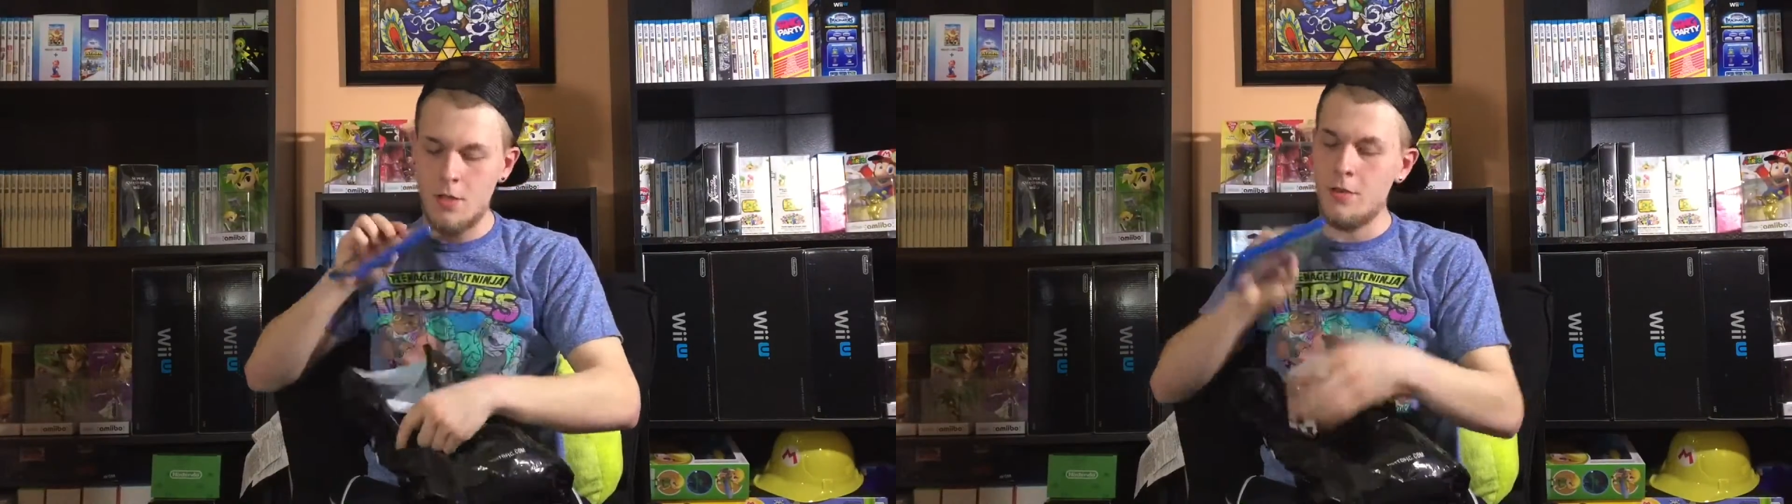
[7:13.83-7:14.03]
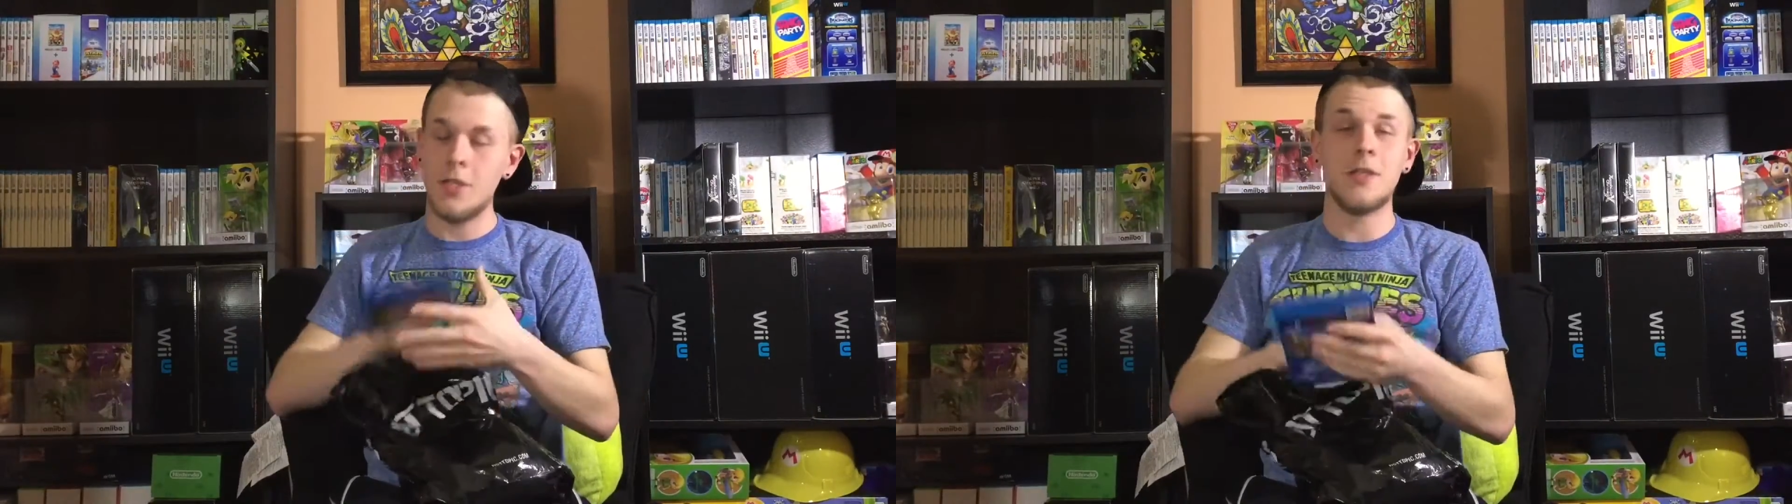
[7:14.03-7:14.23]

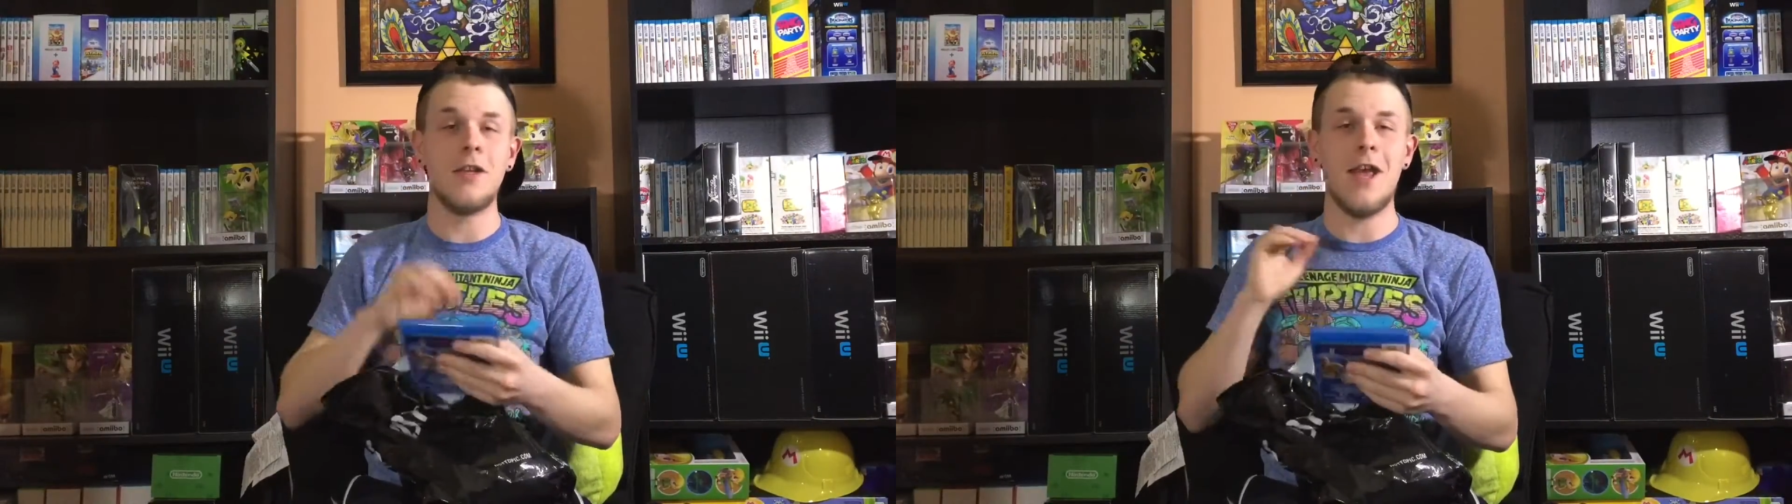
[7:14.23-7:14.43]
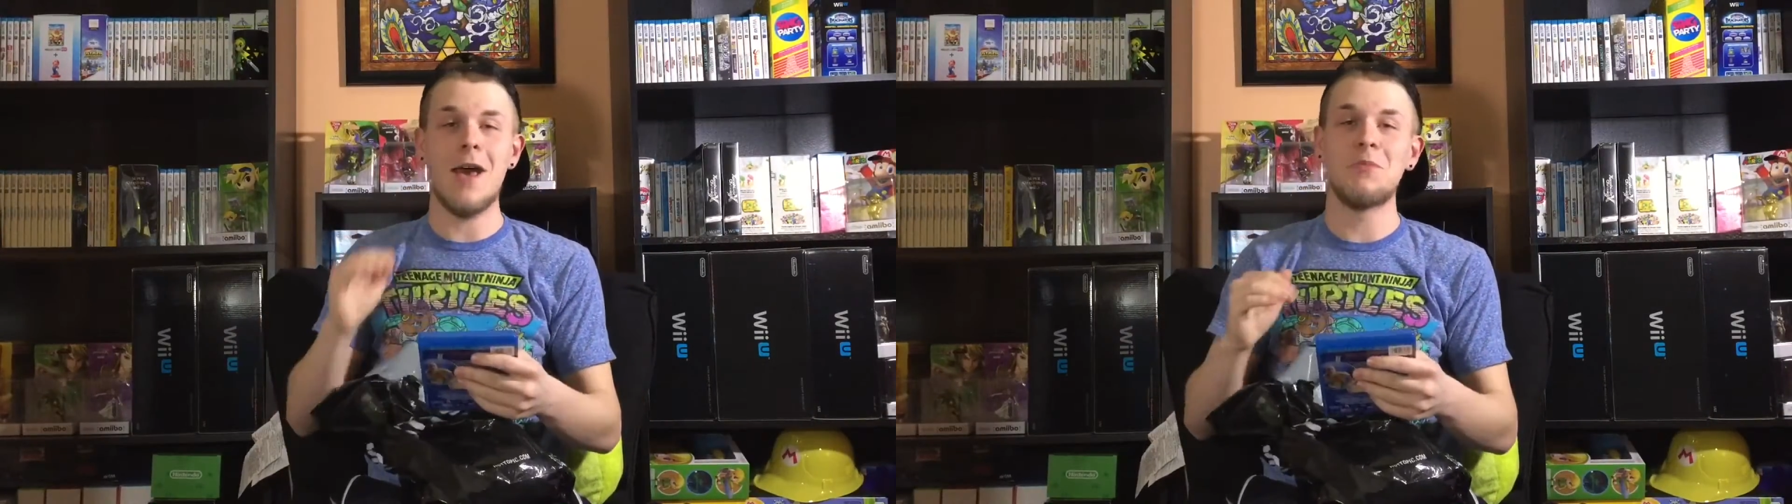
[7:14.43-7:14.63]
This is
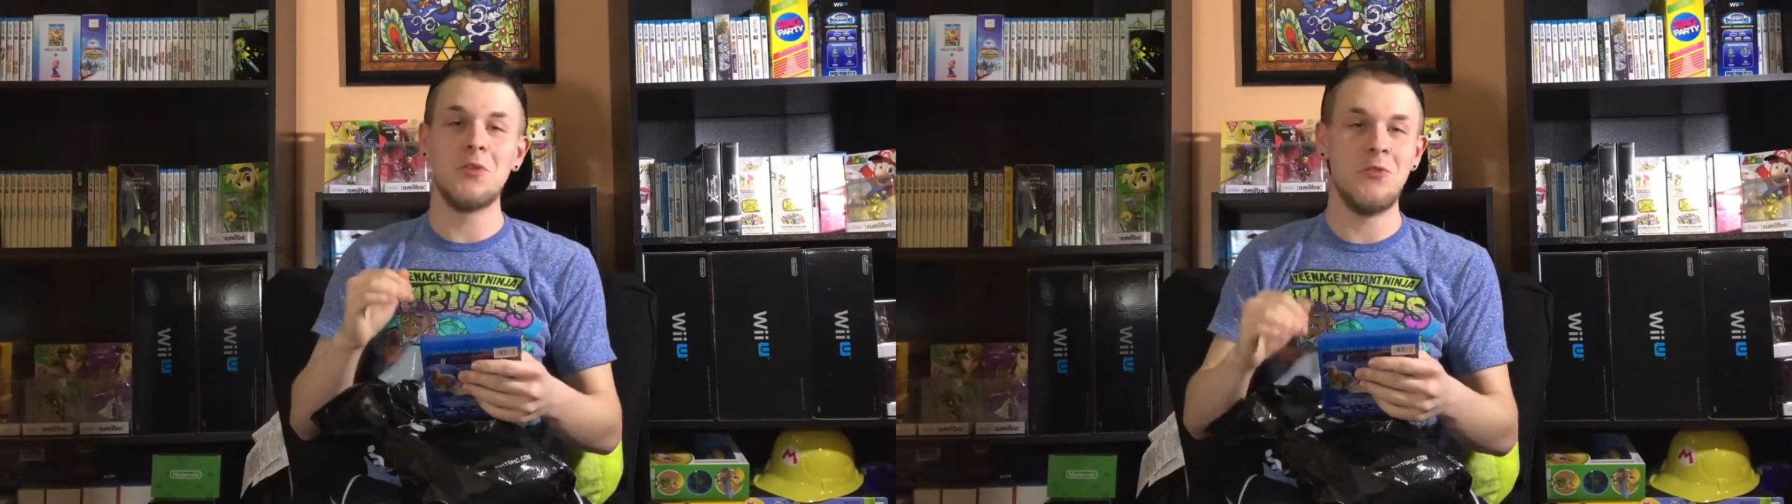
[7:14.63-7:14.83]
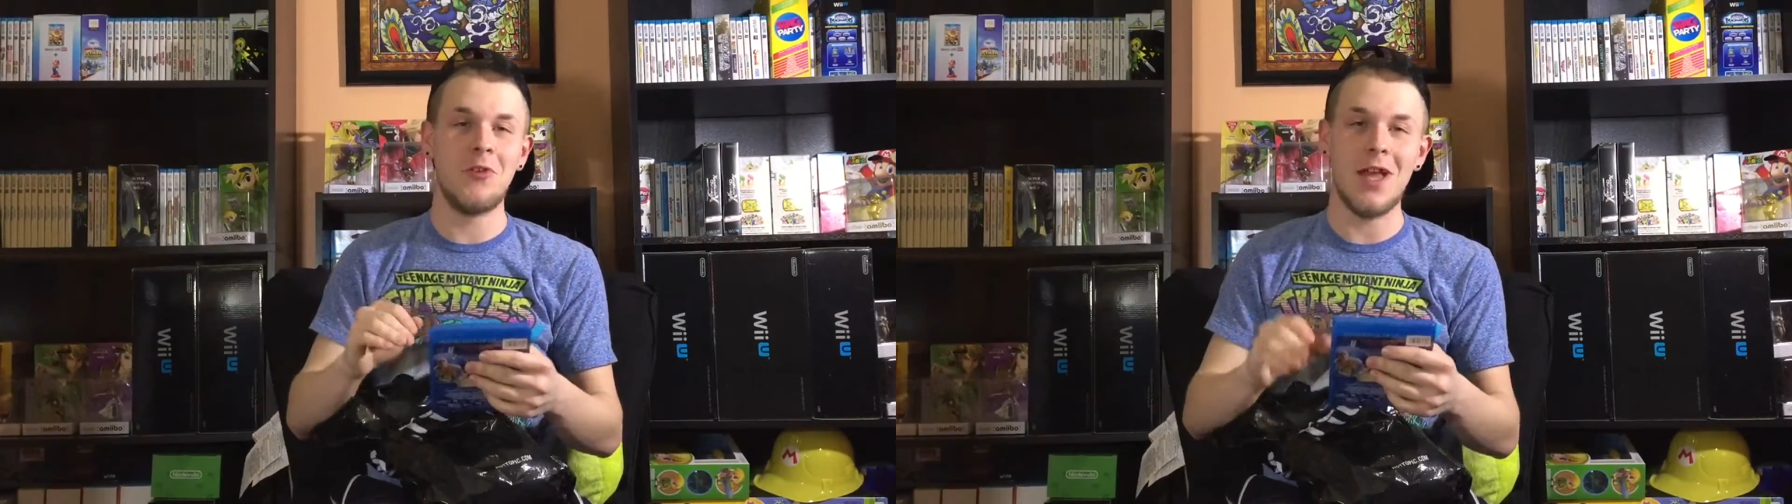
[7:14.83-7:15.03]
an
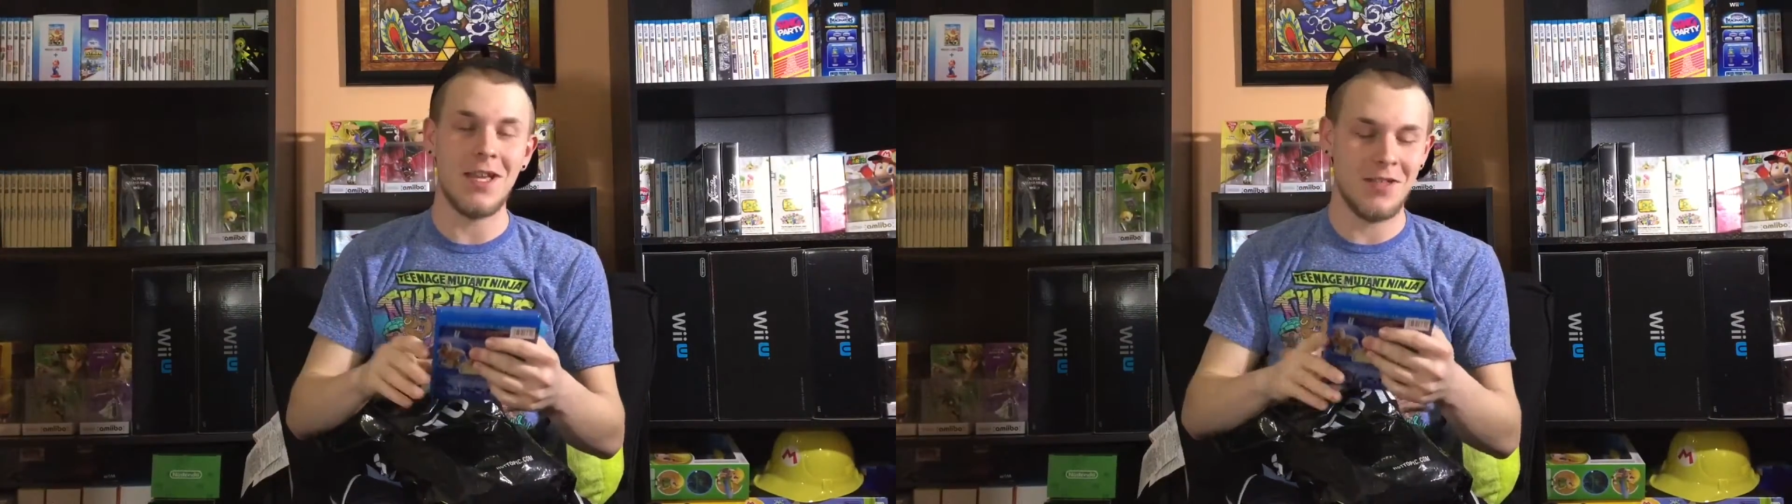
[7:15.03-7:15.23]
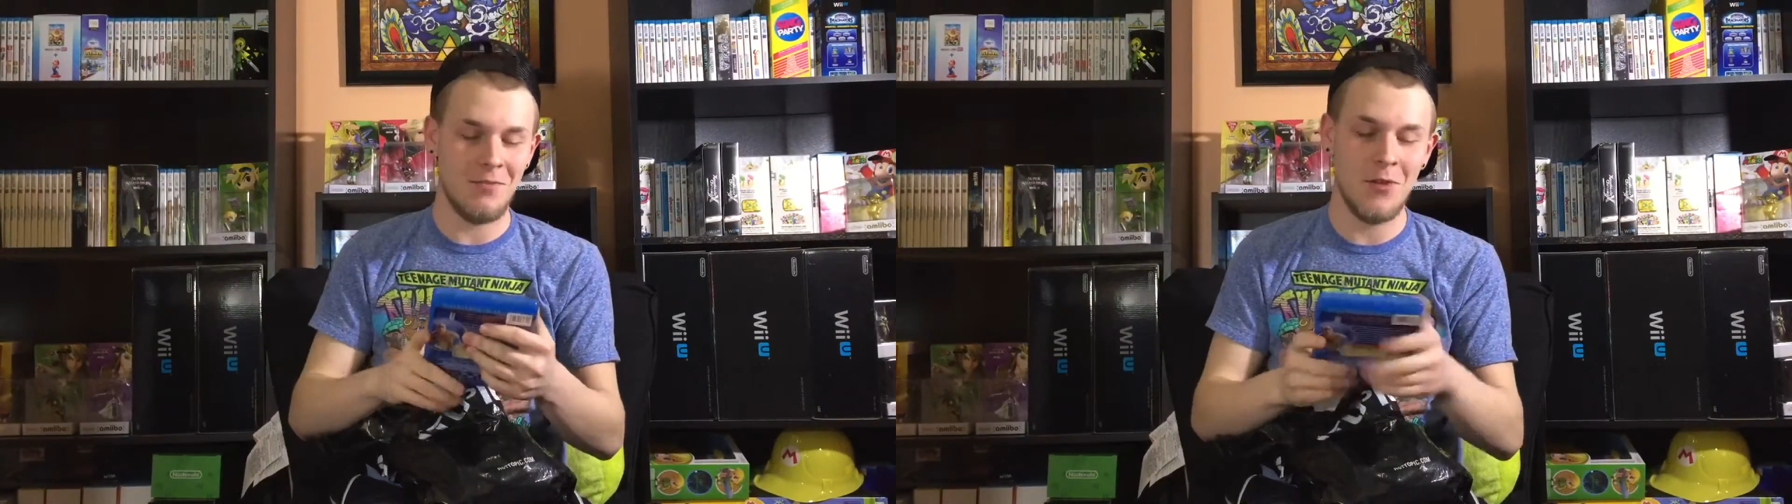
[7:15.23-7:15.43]
absolute
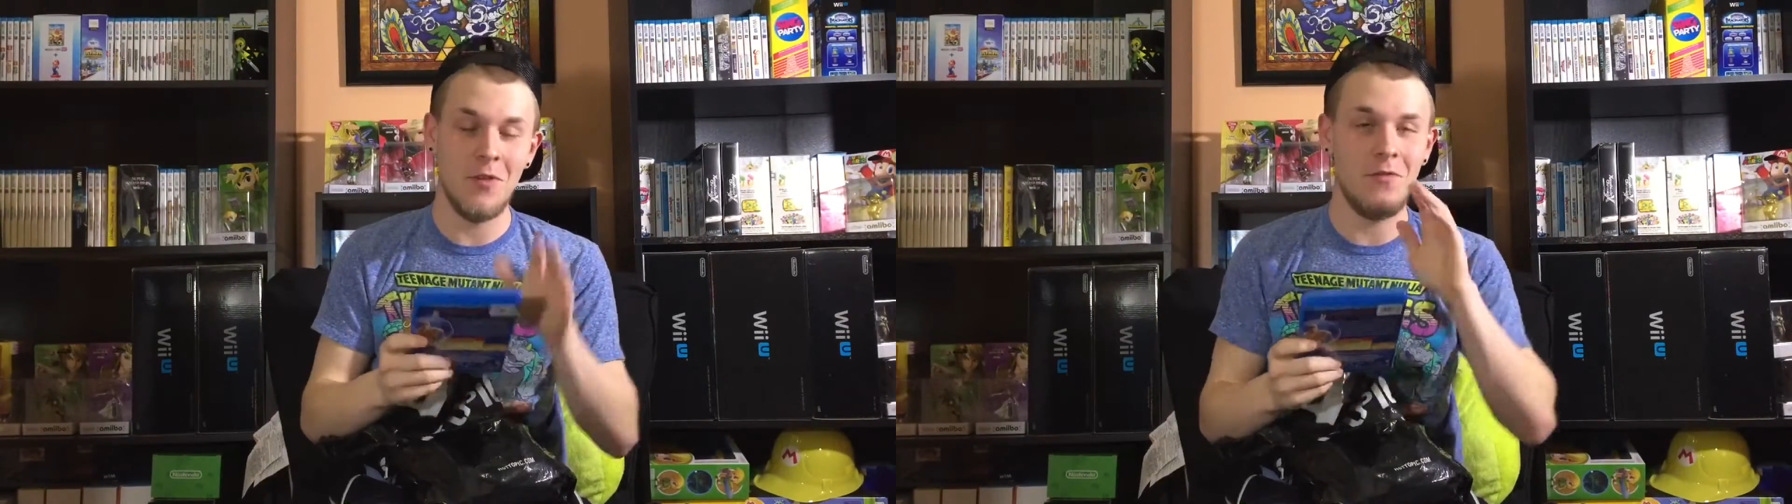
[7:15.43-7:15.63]
classic movie.